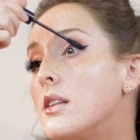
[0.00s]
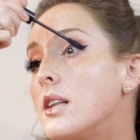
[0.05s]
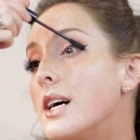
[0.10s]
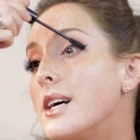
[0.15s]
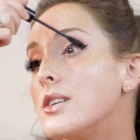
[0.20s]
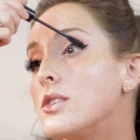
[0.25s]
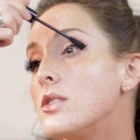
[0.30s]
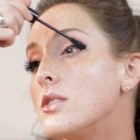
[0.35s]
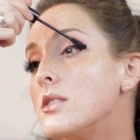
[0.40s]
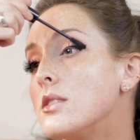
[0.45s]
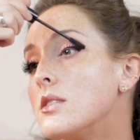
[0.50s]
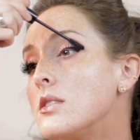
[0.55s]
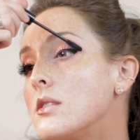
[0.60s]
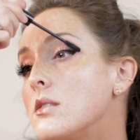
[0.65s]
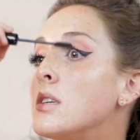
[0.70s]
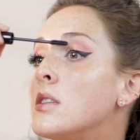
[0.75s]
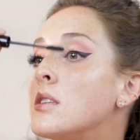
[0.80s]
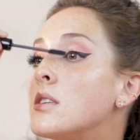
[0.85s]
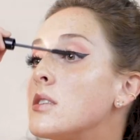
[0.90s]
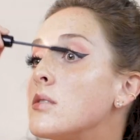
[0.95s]
lashes
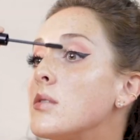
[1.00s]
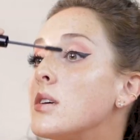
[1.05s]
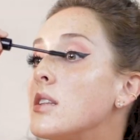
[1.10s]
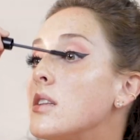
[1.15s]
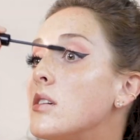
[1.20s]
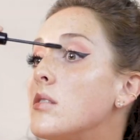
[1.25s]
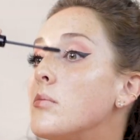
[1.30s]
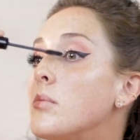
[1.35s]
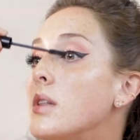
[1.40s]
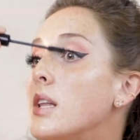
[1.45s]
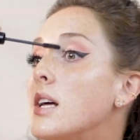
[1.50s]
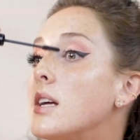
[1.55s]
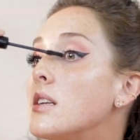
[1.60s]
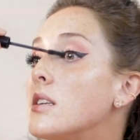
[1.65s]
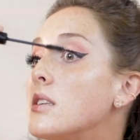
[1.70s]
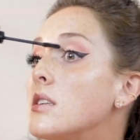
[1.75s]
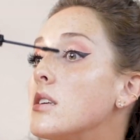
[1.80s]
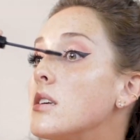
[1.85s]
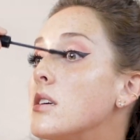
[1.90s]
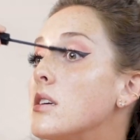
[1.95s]
and this way they'll
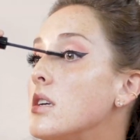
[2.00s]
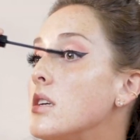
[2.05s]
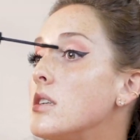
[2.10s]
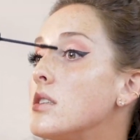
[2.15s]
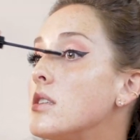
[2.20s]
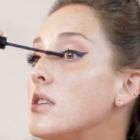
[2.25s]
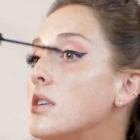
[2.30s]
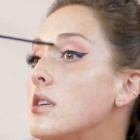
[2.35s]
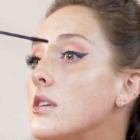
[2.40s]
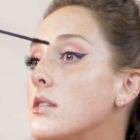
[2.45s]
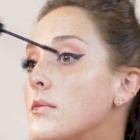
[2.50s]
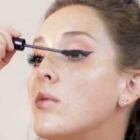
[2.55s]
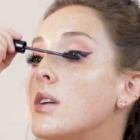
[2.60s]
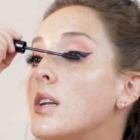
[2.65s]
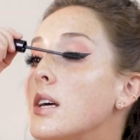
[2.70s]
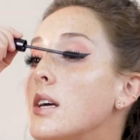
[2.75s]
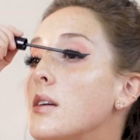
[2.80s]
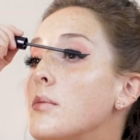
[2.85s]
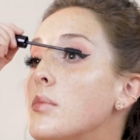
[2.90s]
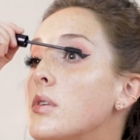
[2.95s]
blend easier when
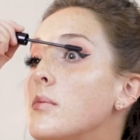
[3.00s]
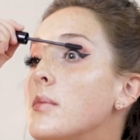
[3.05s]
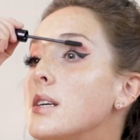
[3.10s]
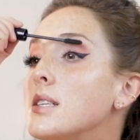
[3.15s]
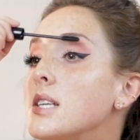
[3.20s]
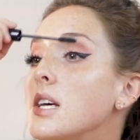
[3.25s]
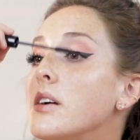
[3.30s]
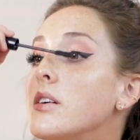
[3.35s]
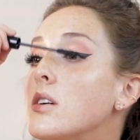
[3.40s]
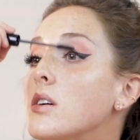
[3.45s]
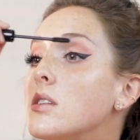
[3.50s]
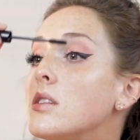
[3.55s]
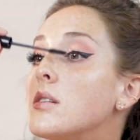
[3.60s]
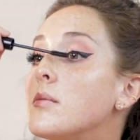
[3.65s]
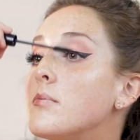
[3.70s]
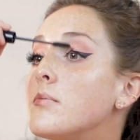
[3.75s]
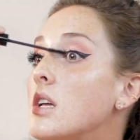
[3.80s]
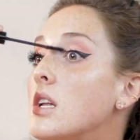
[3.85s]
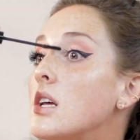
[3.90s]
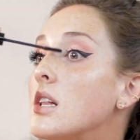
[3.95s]
I put mascara on
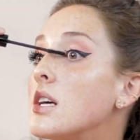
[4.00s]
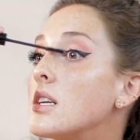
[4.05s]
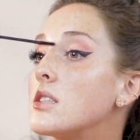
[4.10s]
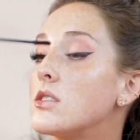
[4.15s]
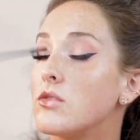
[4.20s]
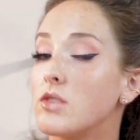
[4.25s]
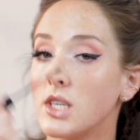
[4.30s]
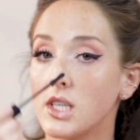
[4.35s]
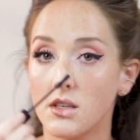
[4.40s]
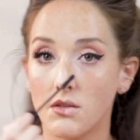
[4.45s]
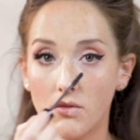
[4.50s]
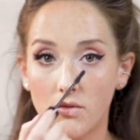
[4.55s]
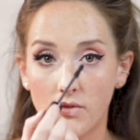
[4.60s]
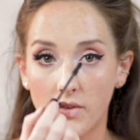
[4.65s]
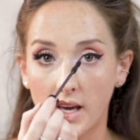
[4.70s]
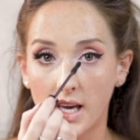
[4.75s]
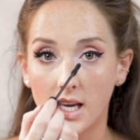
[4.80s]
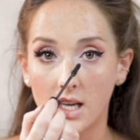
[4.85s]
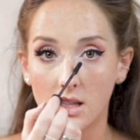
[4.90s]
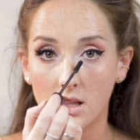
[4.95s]
them. And I like to really
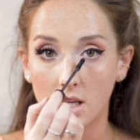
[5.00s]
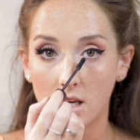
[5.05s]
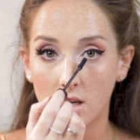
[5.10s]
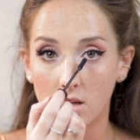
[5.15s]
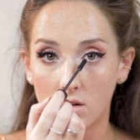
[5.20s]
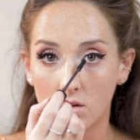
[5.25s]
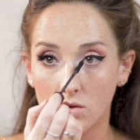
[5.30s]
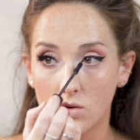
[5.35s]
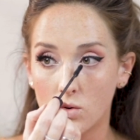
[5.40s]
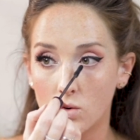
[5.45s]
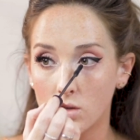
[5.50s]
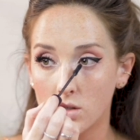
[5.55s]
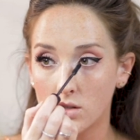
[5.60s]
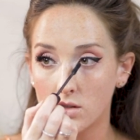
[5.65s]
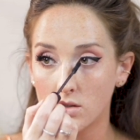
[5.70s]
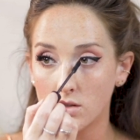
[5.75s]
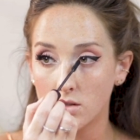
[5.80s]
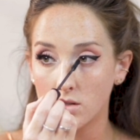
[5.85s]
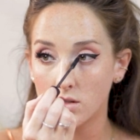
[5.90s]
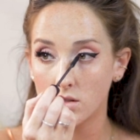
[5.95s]
fan the inner
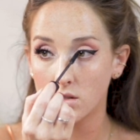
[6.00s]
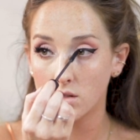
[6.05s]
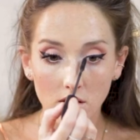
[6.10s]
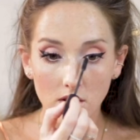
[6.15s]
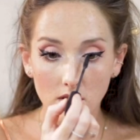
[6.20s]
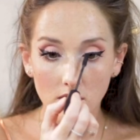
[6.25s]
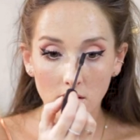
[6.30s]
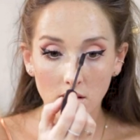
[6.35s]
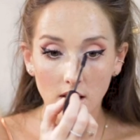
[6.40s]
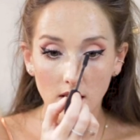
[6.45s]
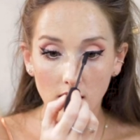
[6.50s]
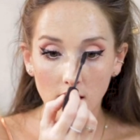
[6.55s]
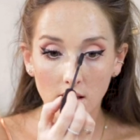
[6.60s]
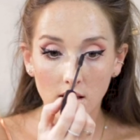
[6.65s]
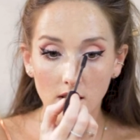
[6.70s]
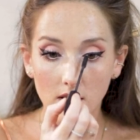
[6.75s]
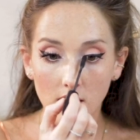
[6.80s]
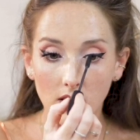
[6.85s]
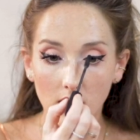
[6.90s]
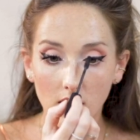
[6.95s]
corners so
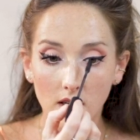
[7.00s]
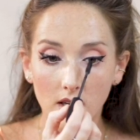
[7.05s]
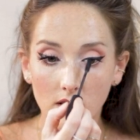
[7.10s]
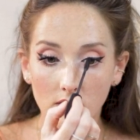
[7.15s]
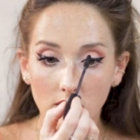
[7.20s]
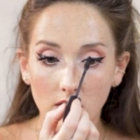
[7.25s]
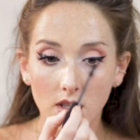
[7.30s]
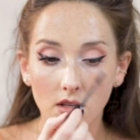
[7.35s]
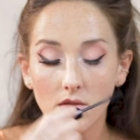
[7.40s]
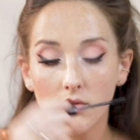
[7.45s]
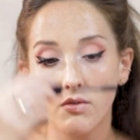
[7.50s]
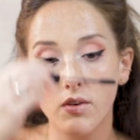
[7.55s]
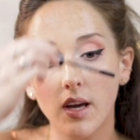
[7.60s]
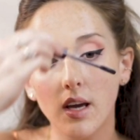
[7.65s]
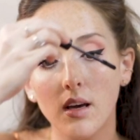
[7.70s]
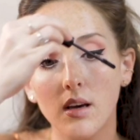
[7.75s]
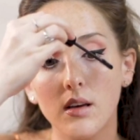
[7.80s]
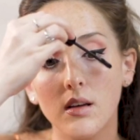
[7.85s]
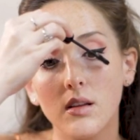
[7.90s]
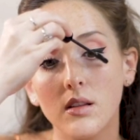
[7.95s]
that I can really
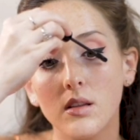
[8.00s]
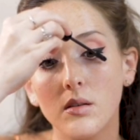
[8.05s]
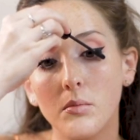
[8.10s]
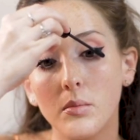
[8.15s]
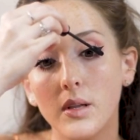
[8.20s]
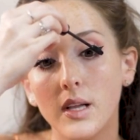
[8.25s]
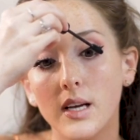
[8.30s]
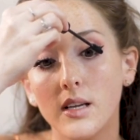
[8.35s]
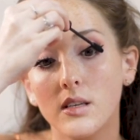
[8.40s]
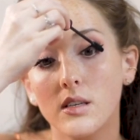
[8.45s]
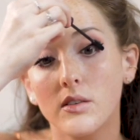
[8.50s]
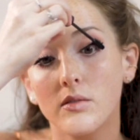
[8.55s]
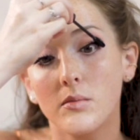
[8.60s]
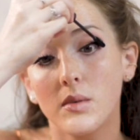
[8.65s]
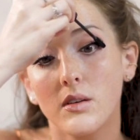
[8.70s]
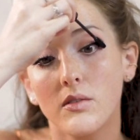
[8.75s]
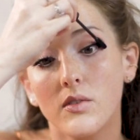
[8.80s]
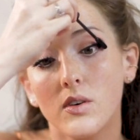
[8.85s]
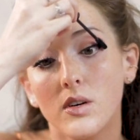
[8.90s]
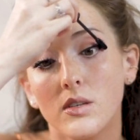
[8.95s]
fake the blend of
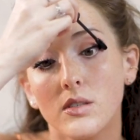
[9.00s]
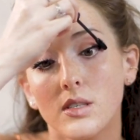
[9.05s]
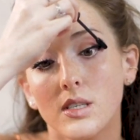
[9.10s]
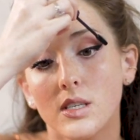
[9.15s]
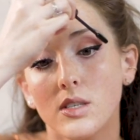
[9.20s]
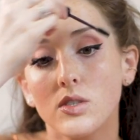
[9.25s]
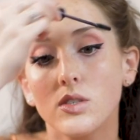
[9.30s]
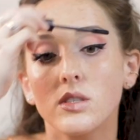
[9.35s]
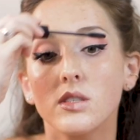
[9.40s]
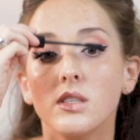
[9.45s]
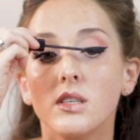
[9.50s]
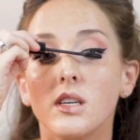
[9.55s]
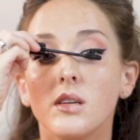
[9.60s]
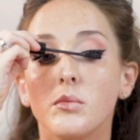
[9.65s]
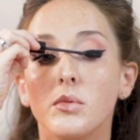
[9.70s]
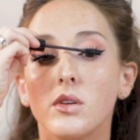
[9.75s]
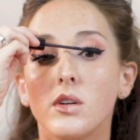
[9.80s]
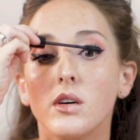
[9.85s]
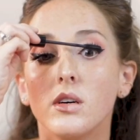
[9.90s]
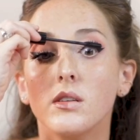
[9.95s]
my false lashes that I
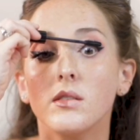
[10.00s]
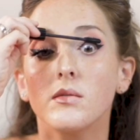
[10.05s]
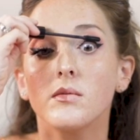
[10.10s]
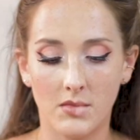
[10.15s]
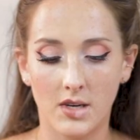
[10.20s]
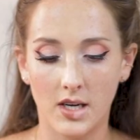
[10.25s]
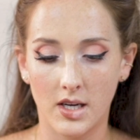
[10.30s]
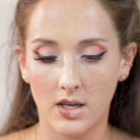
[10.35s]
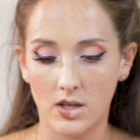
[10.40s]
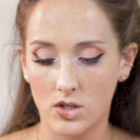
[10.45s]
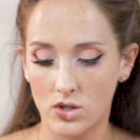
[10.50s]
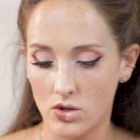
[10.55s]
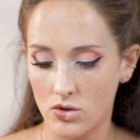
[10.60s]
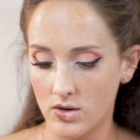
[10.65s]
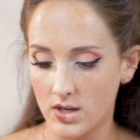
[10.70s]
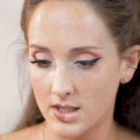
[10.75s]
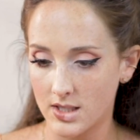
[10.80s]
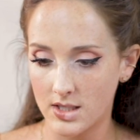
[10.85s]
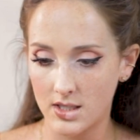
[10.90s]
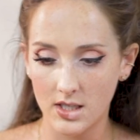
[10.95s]
put on. My
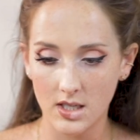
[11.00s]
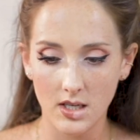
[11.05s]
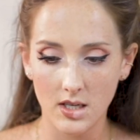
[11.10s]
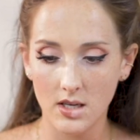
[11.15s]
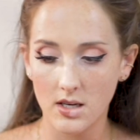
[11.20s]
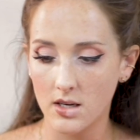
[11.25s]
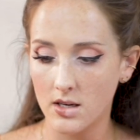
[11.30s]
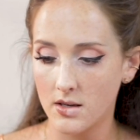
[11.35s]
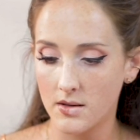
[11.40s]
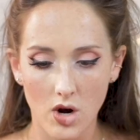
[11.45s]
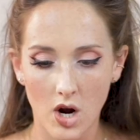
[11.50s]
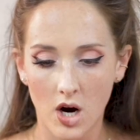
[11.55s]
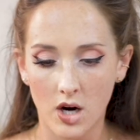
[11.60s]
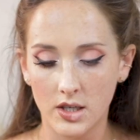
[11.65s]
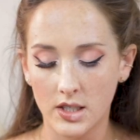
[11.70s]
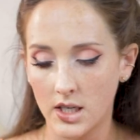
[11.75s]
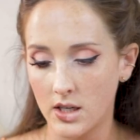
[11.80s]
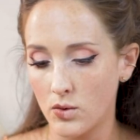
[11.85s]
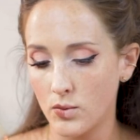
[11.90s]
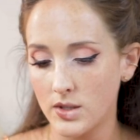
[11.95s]
trusty
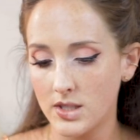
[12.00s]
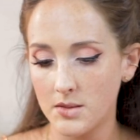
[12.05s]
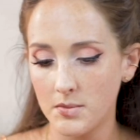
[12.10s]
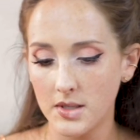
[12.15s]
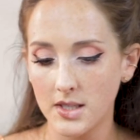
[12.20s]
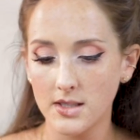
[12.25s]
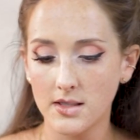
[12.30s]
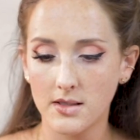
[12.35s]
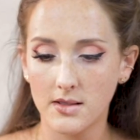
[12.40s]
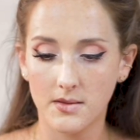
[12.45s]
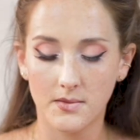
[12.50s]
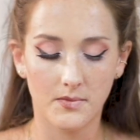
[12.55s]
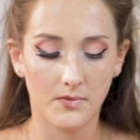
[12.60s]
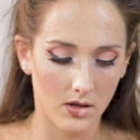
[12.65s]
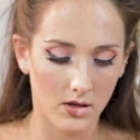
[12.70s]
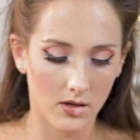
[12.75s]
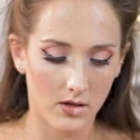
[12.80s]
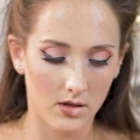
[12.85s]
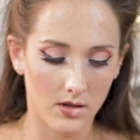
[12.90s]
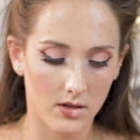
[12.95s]
Ardell Wispies.
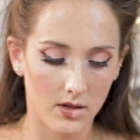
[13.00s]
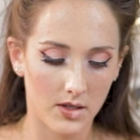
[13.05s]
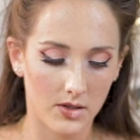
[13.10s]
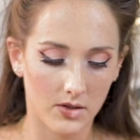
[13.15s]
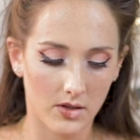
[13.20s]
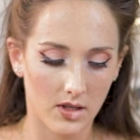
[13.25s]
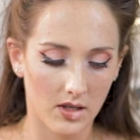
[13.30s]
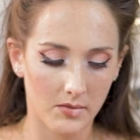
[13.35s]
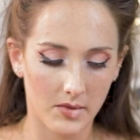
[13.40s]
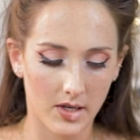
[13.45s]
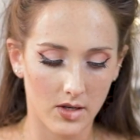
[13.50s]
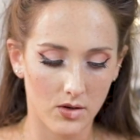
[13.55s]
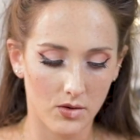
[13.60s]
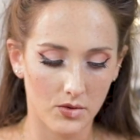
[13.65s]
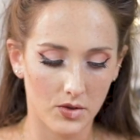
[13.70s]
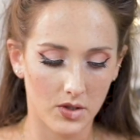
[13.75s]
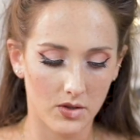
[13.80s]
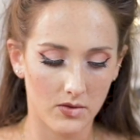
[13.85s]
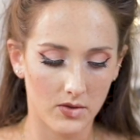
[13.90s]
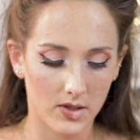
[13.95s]
These are like my
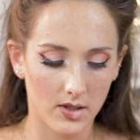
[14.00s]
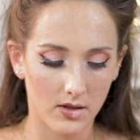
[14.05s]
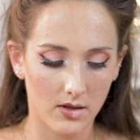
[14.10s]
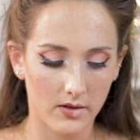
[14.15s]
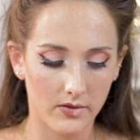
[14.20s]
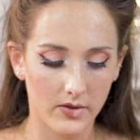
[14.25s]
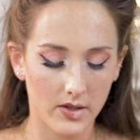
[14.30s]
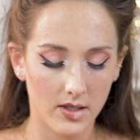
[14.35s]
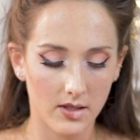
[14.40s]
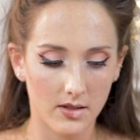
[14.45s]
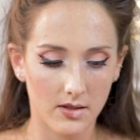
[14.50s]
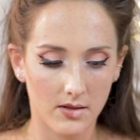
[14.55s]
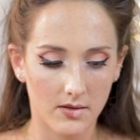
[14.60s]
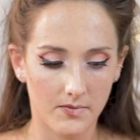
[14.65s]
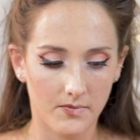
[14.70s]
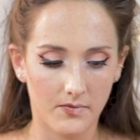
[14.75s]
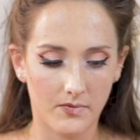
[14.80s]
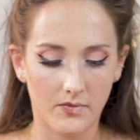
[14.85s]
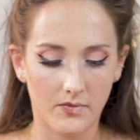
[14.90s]
go-tos. I love these.